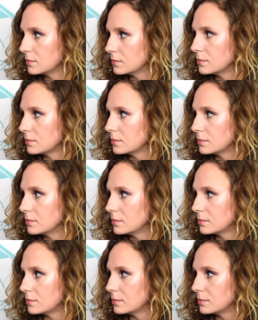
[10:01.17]

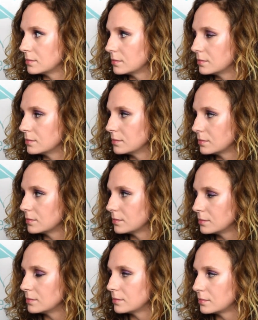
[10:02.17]

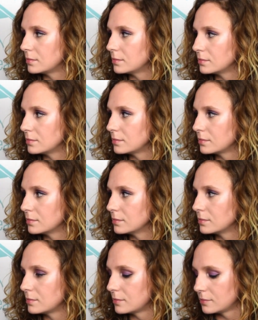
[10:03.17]

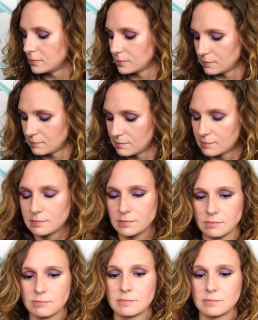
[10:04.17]

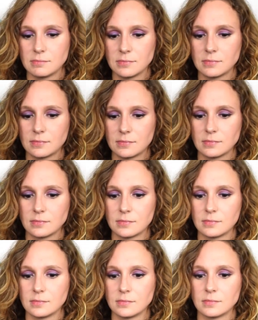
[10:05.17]

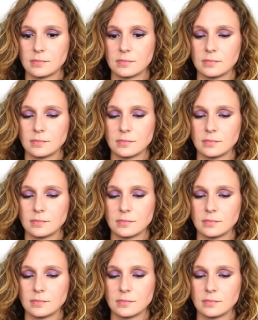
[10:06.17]
(silent)